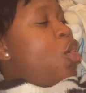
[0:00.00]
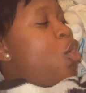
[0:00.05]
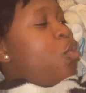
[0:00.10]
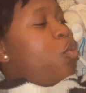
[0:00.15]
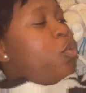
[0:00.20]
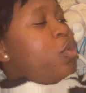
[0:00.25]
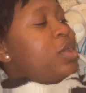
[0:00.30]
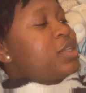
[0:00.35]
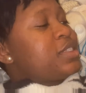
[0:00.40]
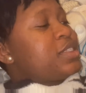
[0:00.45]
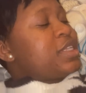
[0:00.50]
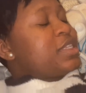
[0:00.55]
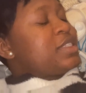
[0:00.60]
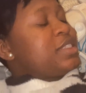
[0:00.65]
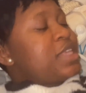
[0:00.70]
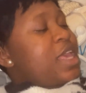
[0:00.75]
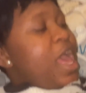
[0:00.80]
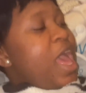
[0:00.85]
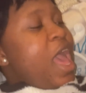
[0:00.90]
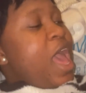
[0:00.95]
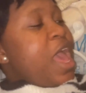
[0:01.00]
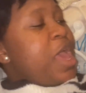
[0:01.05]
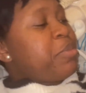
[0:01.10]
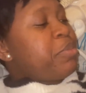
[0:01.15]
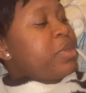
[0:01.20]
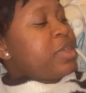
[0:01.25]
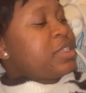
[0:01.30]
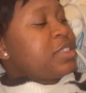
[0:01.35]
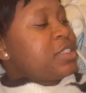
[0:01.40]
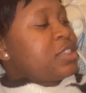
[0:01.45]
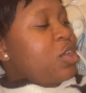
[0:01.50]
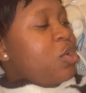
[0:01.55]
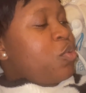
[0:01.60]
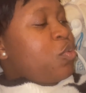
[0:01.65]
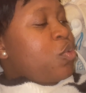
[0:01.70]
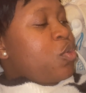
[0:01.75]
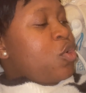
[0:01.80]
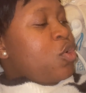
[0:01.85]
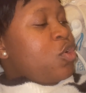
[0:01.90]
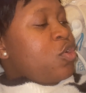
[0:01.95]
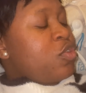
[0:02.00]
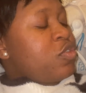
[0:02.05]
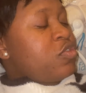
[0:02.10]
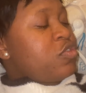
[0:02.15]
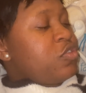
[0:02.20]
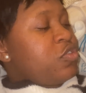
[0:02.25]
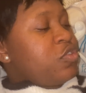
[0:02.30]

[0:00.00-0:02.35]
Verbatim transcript: What's the time, Mr. Wolf?